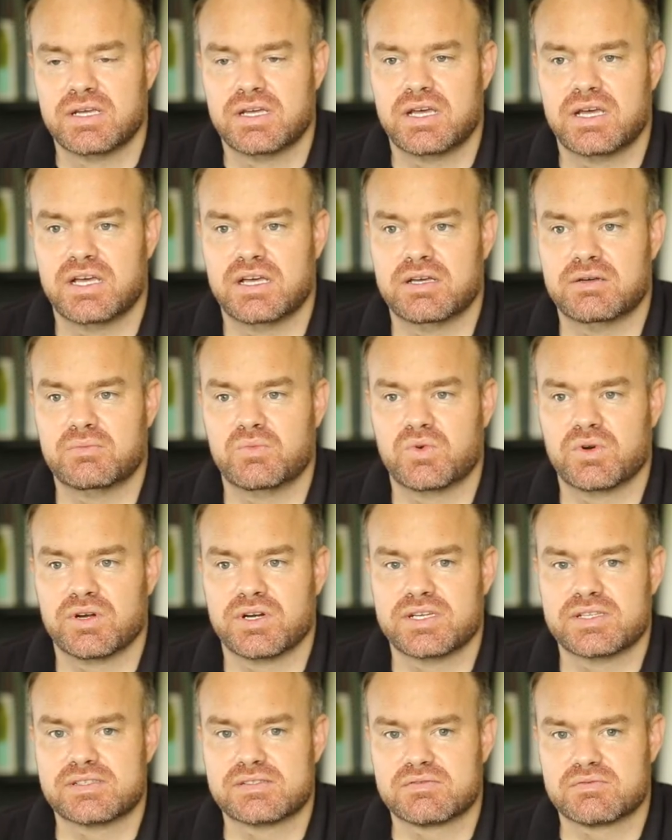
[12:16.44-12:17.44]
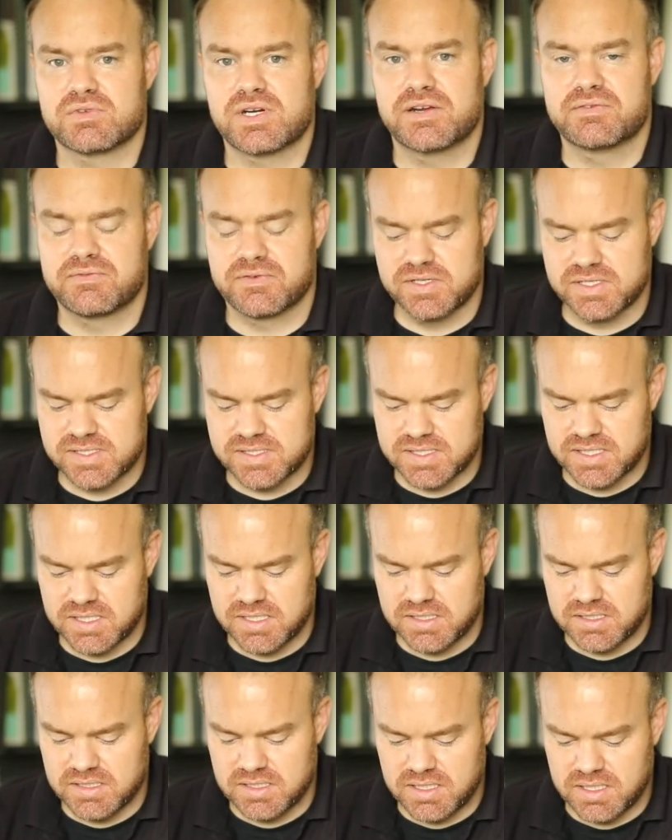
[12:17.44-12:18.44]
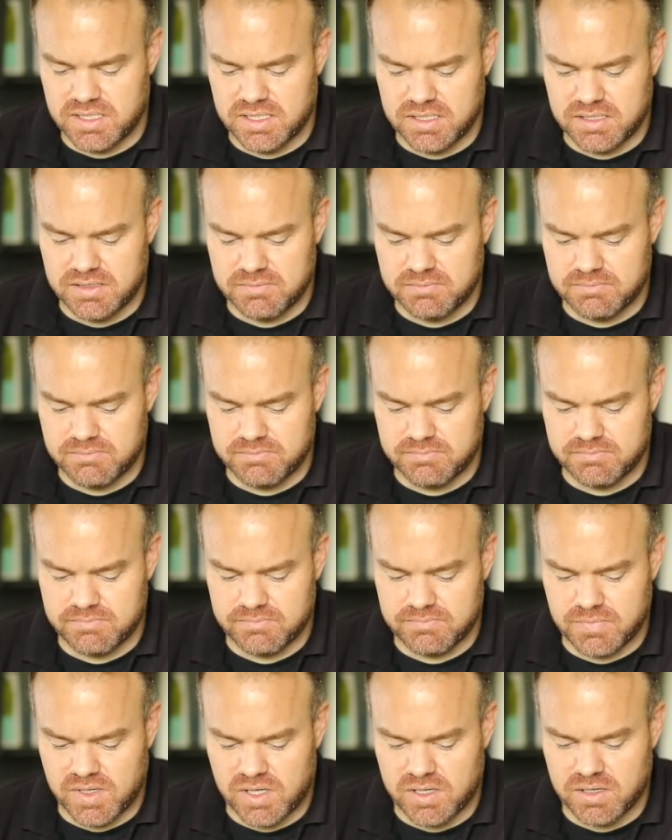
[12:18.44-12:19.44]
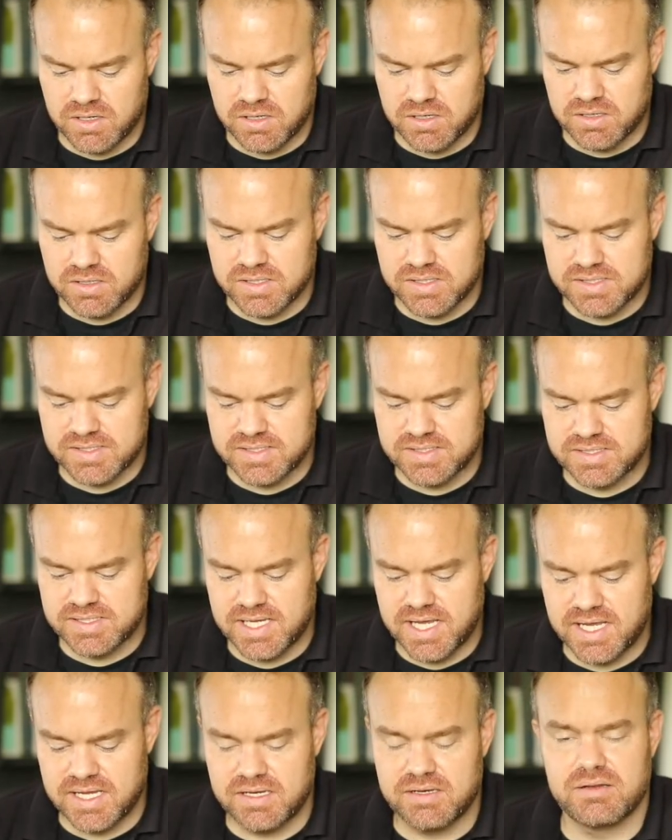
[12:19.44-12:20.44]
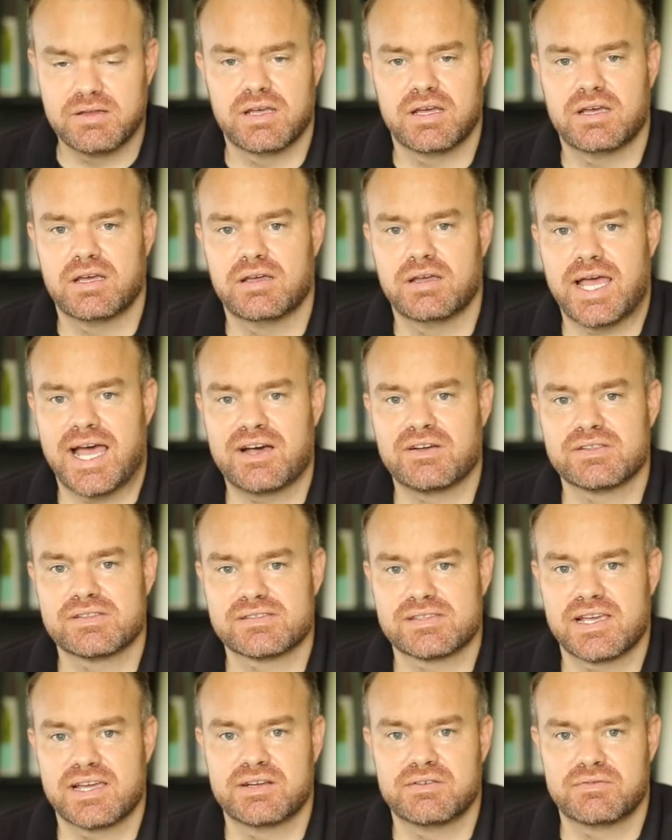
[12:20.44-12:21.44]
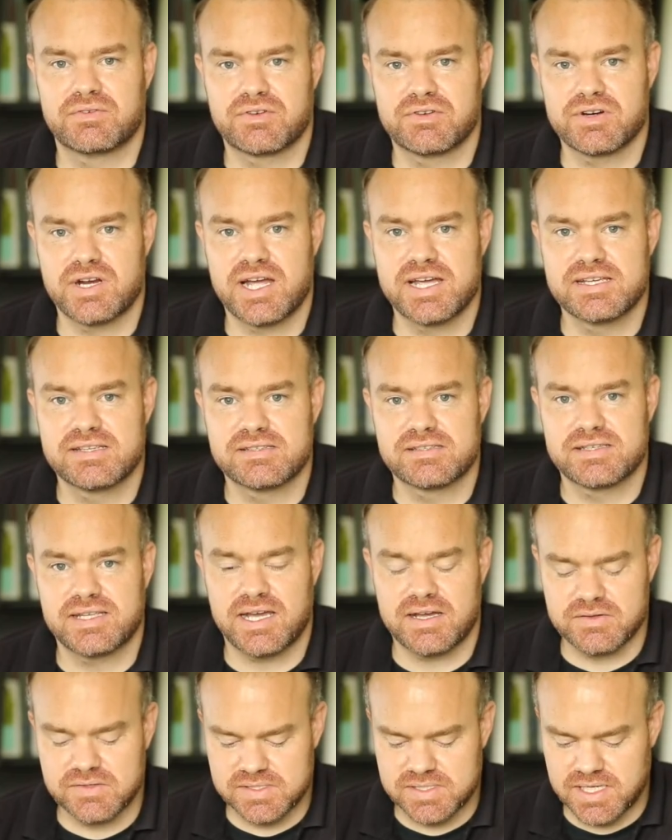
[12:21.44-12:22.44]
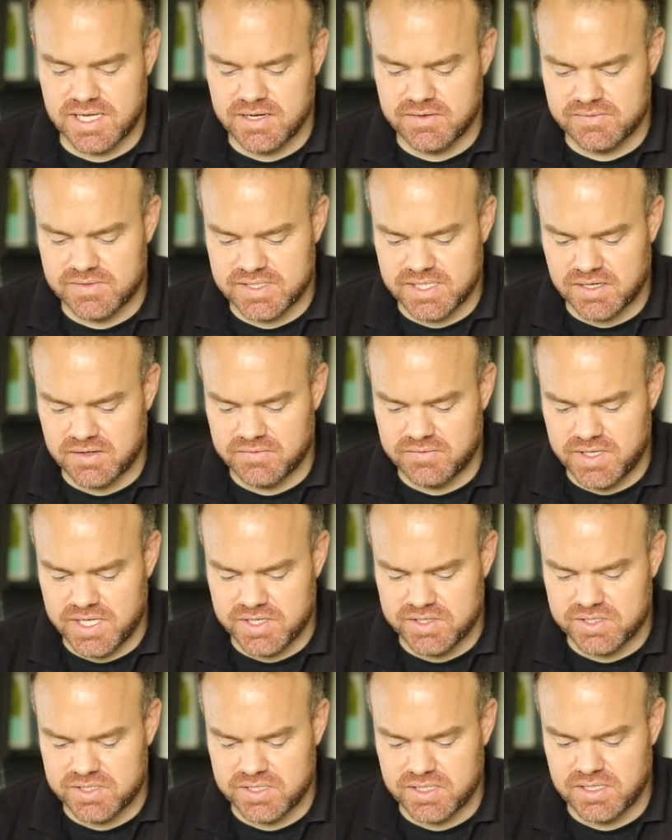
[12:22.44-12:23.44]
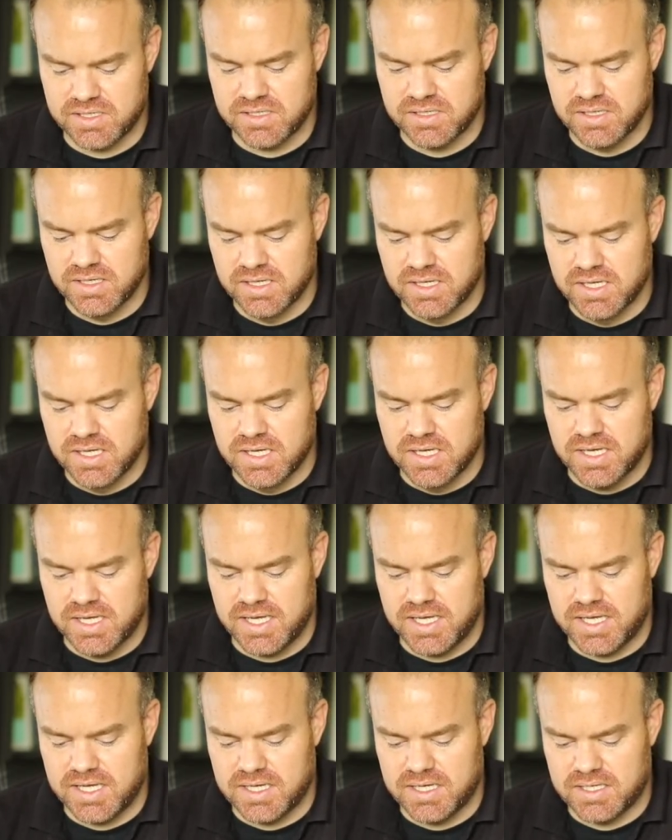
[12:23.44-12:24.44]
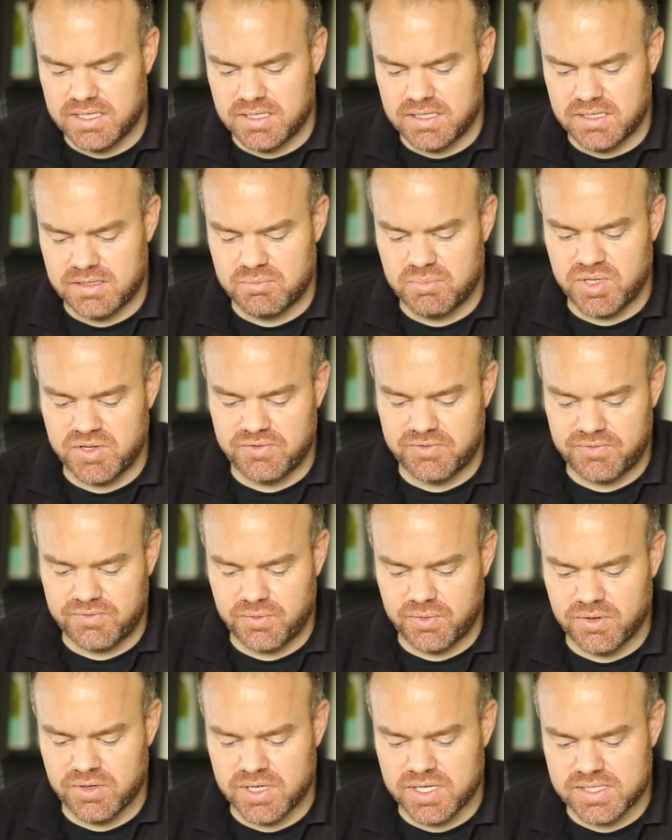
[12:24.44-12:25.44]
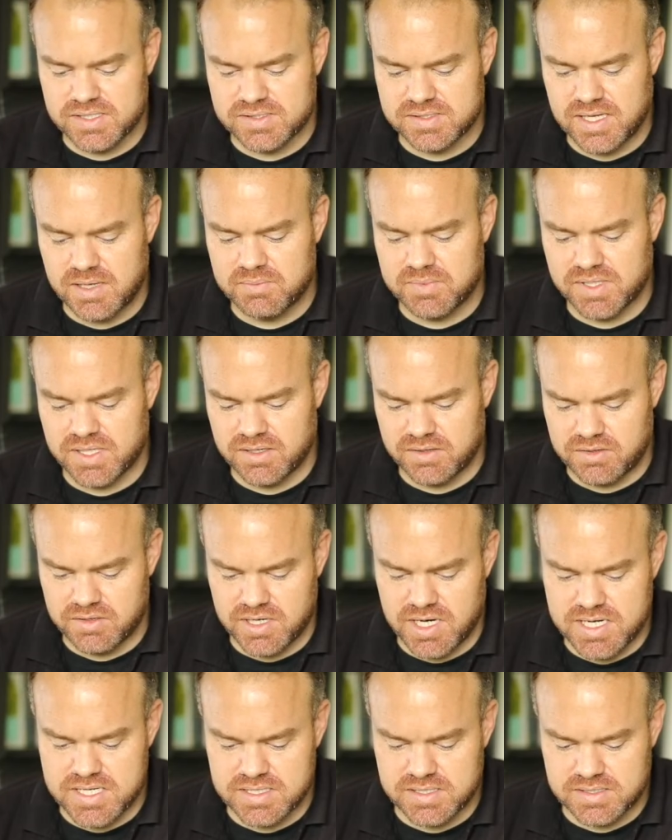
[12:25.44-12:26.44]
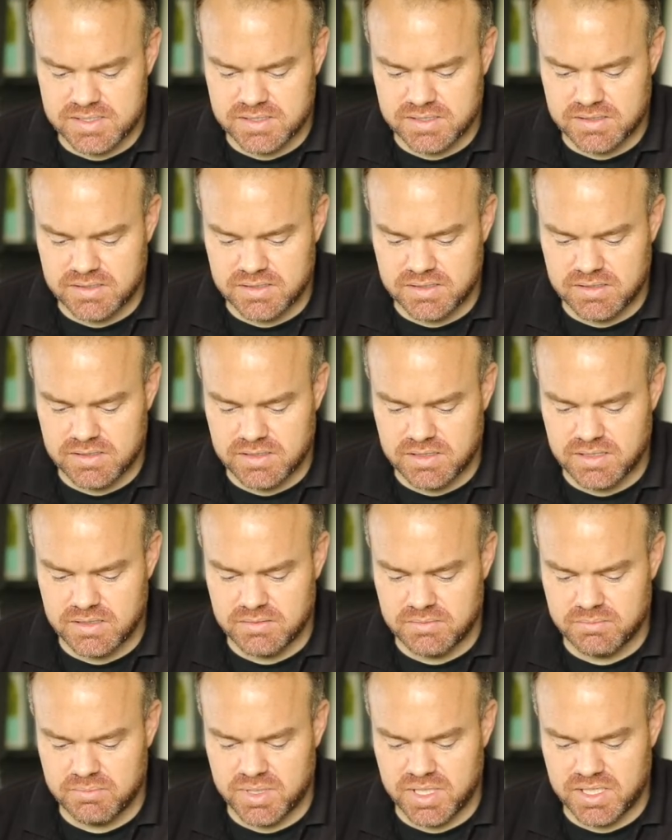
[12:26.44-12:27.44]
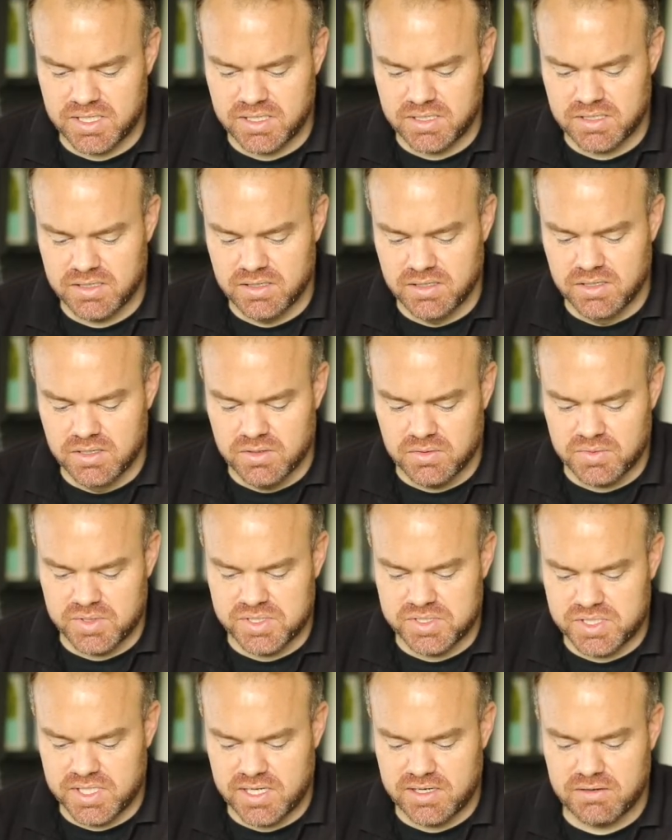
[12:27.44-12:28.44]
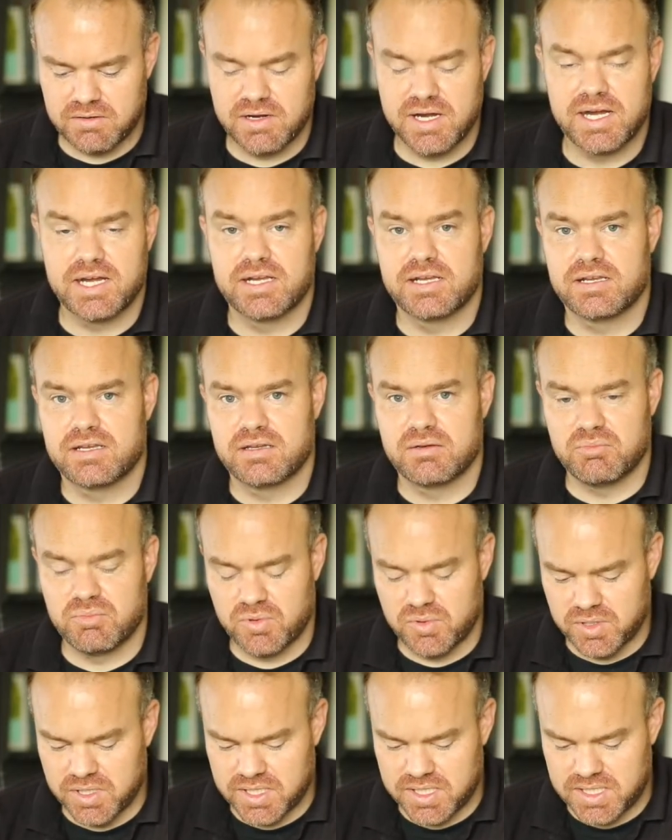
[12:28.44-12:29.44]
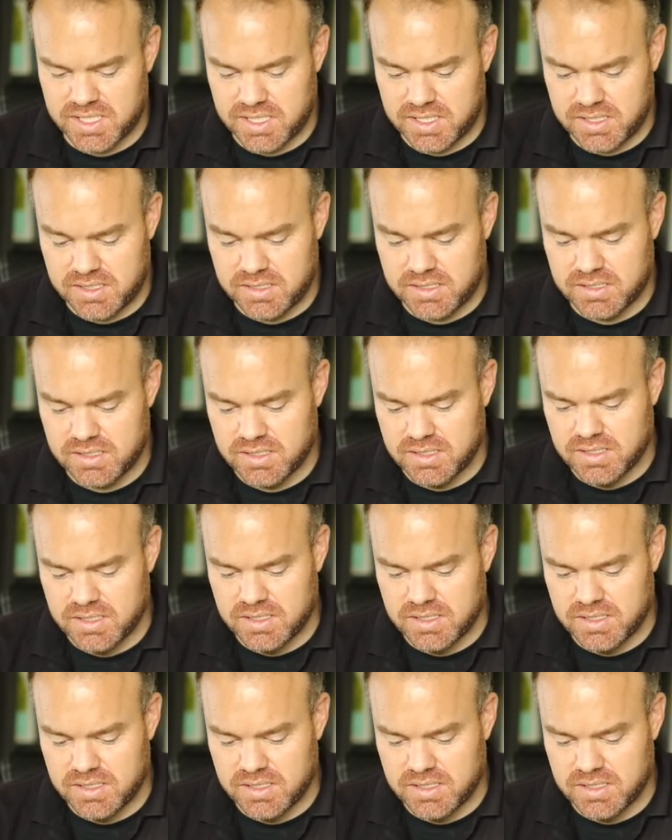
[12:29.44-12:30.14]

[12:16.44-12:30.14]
um, where it's referencing um, our state uh, outside of Christ, outside of salvation, and before accepting Christ and um, being regenerated and born again.